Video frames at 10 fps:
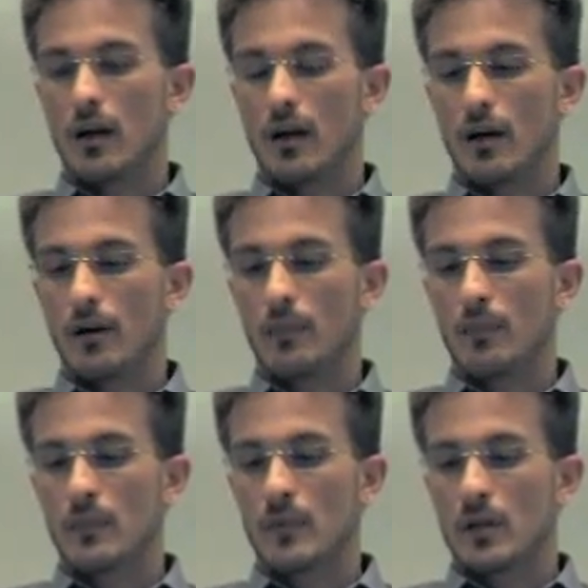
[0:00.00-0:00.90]
um,
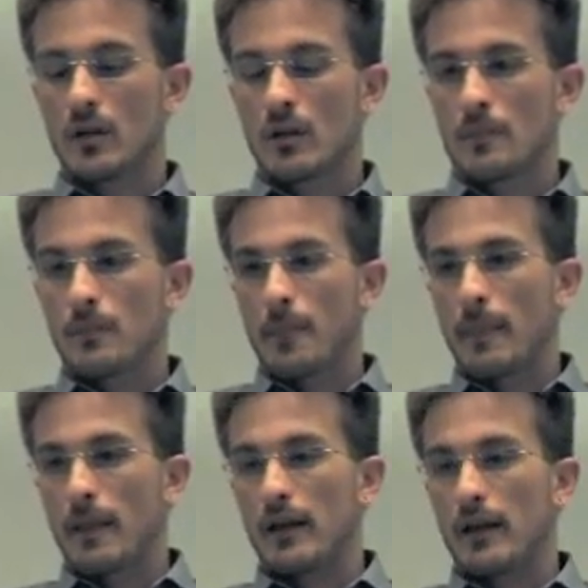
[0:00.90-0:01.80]

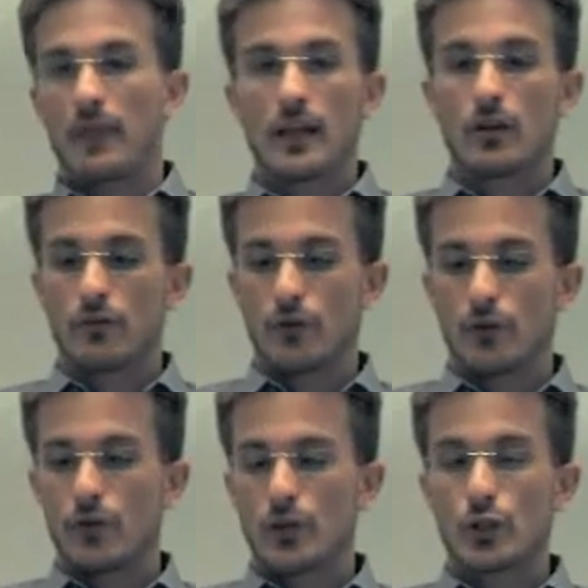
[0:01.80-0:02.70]
and thinking on
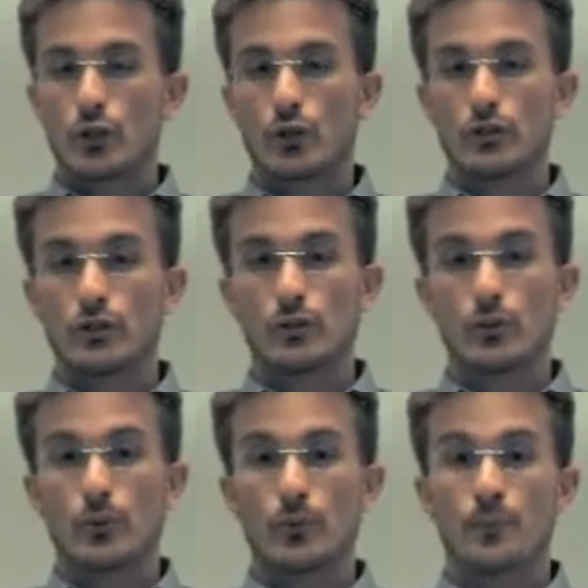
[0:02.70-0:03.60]
your feet, and turn to
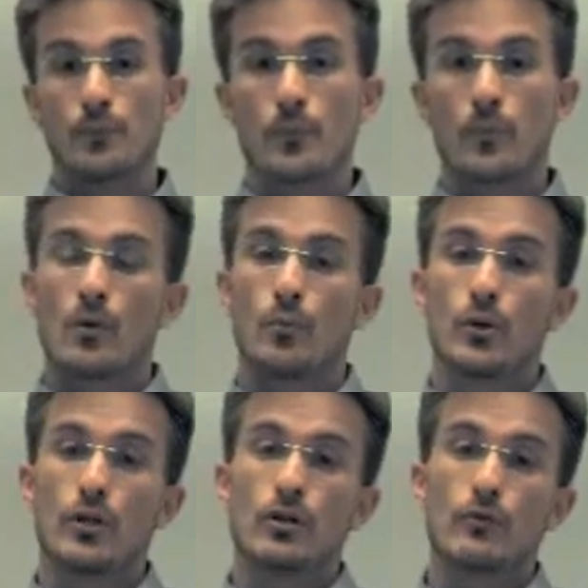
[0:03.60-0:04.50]

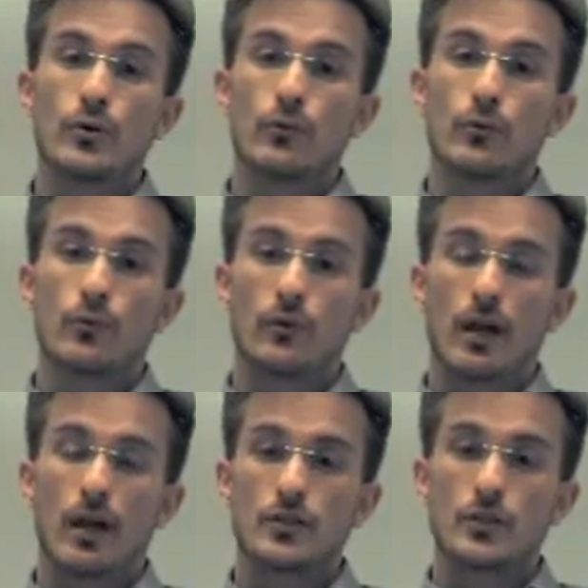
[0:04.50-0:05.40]
put in a real
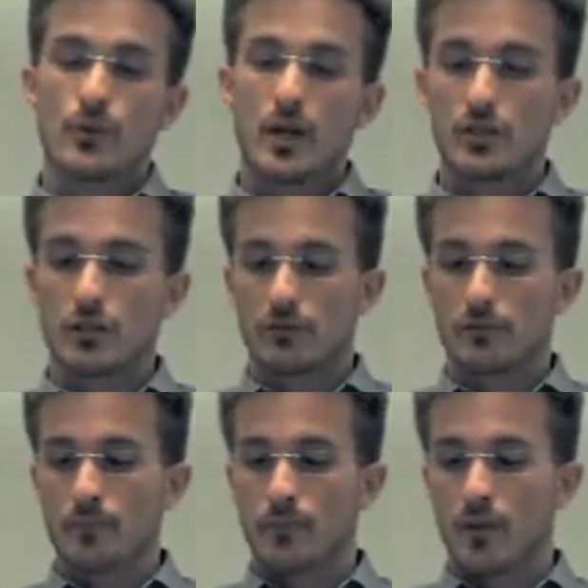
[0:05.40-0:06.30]
life situation.
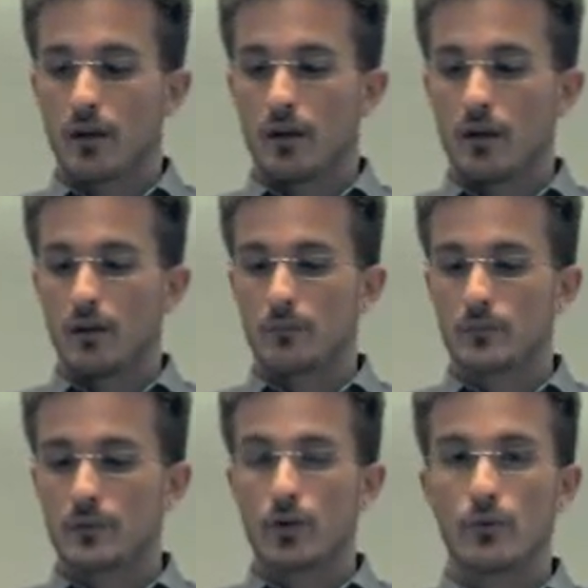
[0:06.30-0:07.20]

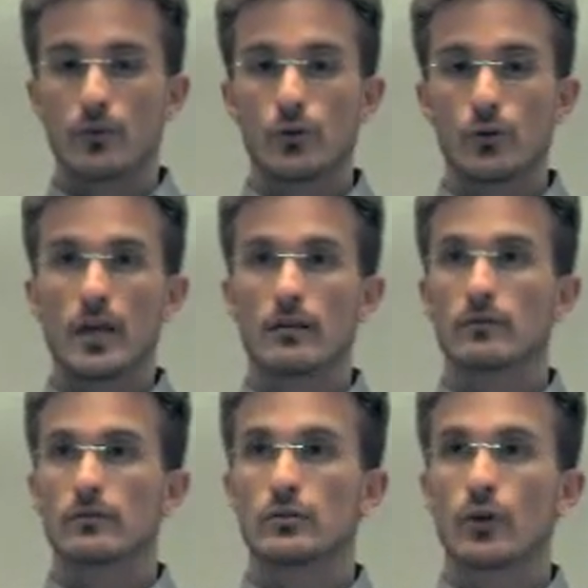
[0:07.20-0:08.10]
So
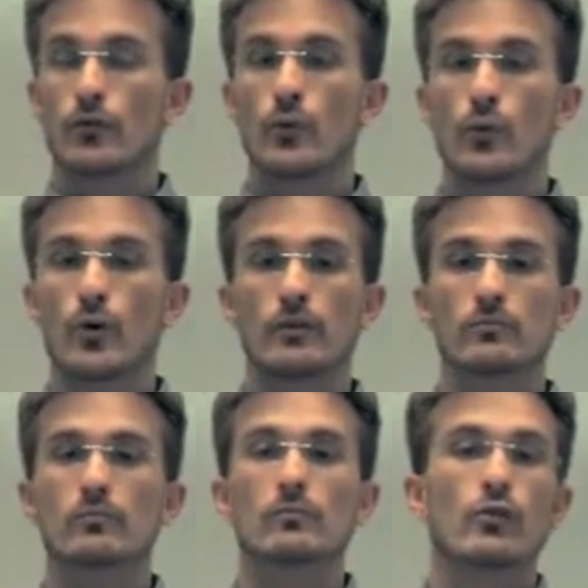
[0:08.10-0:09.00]
if you want to
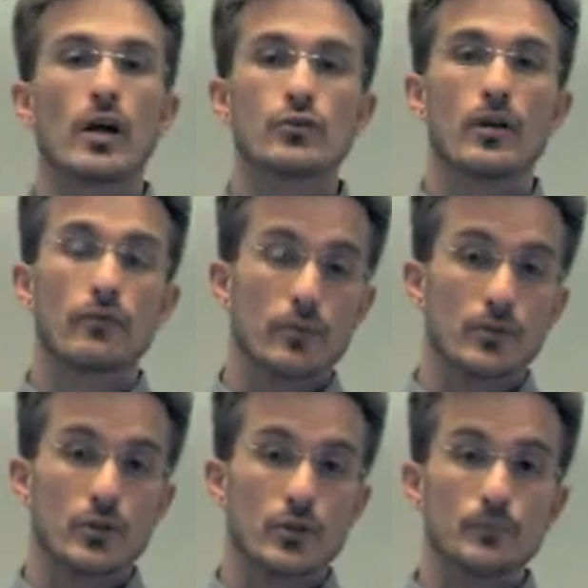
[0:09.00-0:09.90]
graduate from
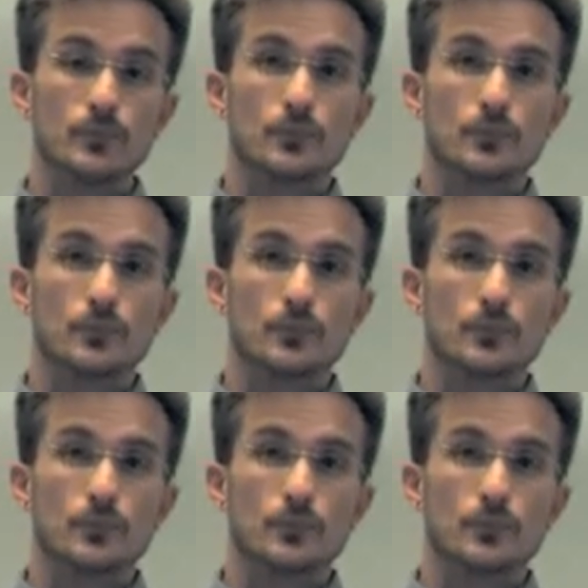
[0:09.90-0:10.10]
school,